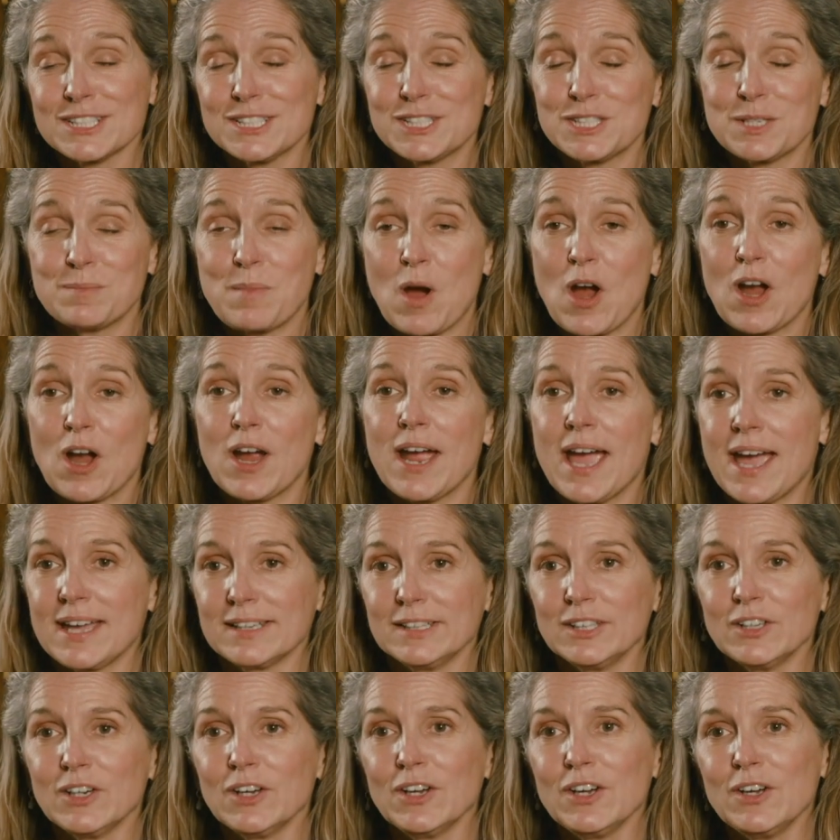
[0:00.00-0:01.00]
Tamar
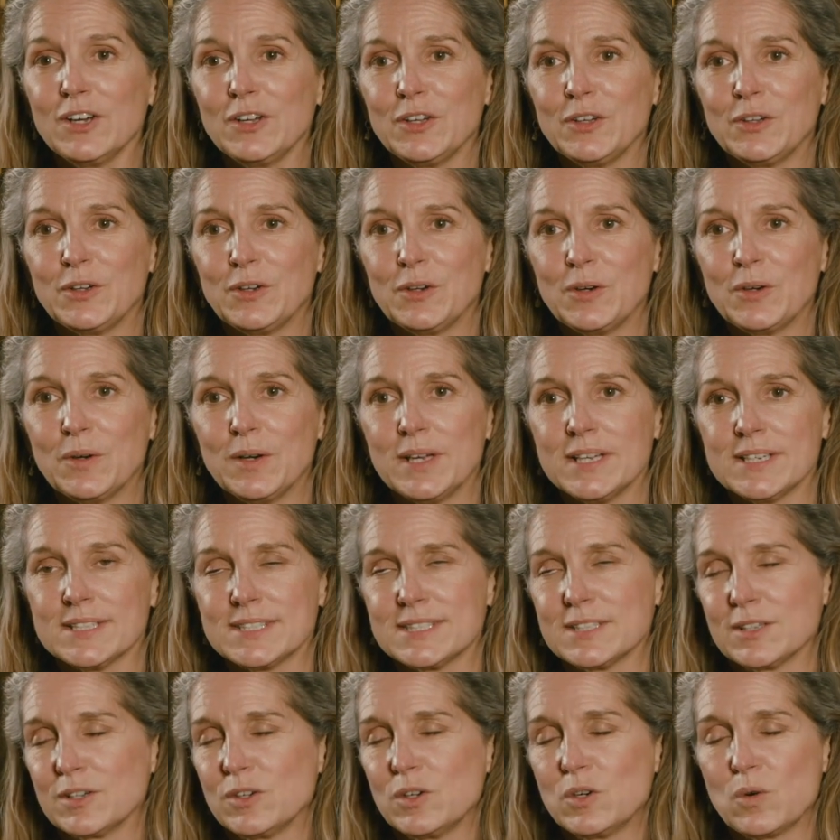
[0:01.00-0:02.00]
Adler, who
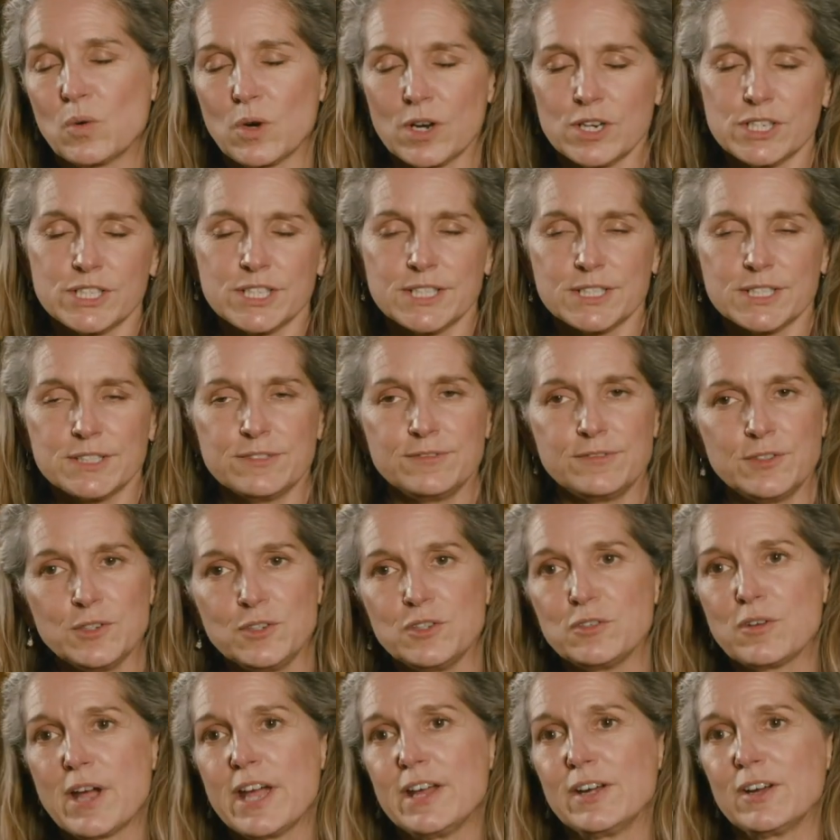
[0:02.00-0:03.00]
is a gorgeous
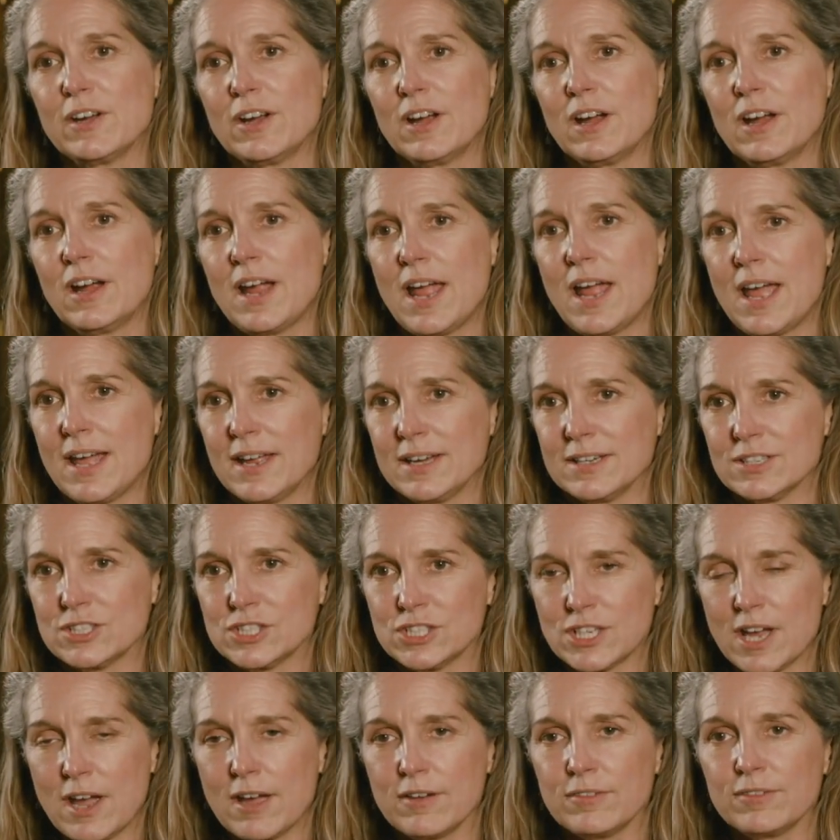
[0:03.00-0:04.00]
food writer and
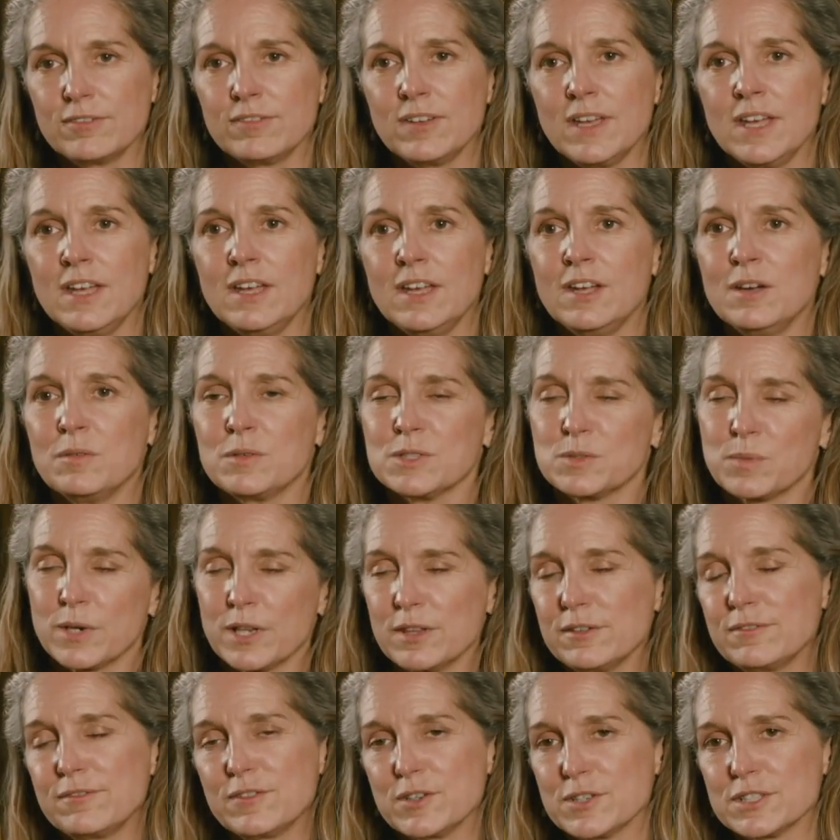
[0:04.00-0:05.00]
chef, was one of
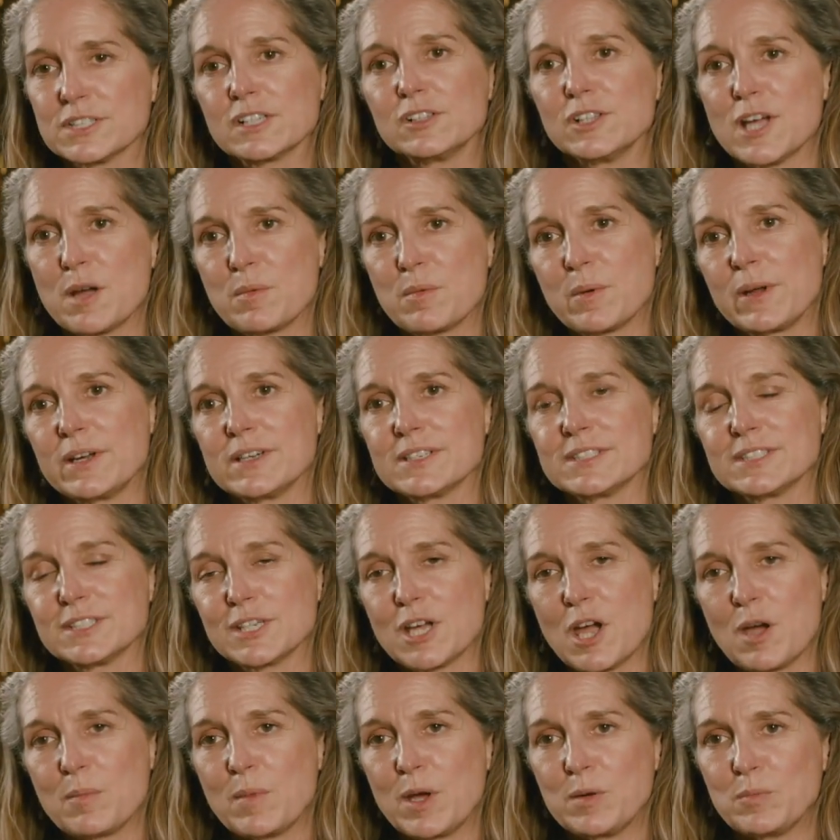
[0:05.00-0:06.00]
the first collaborators to
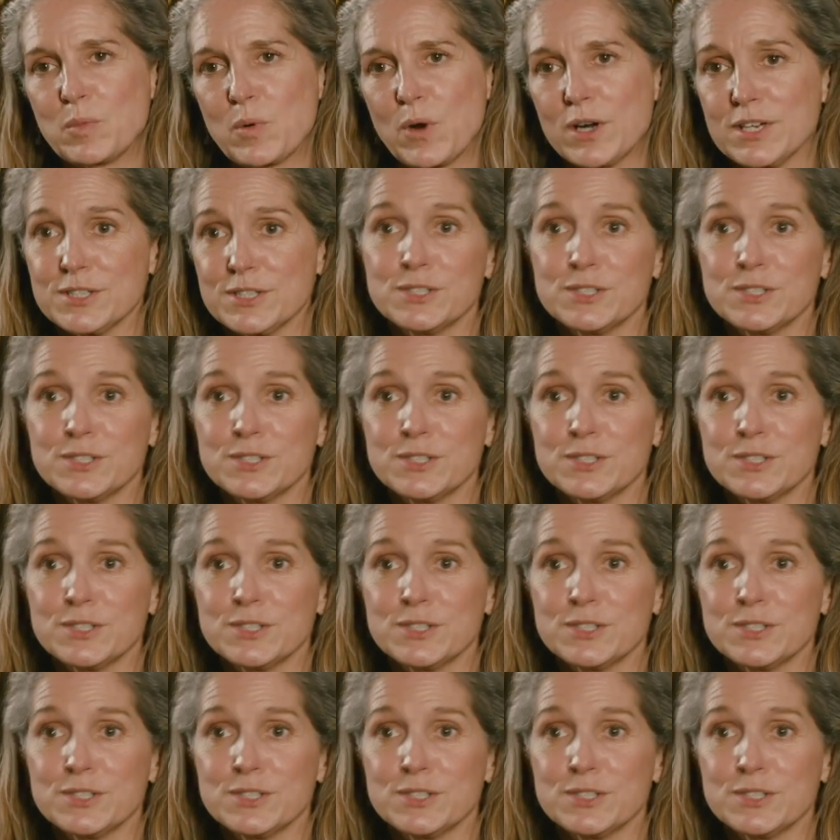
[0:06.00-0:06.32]
come on board.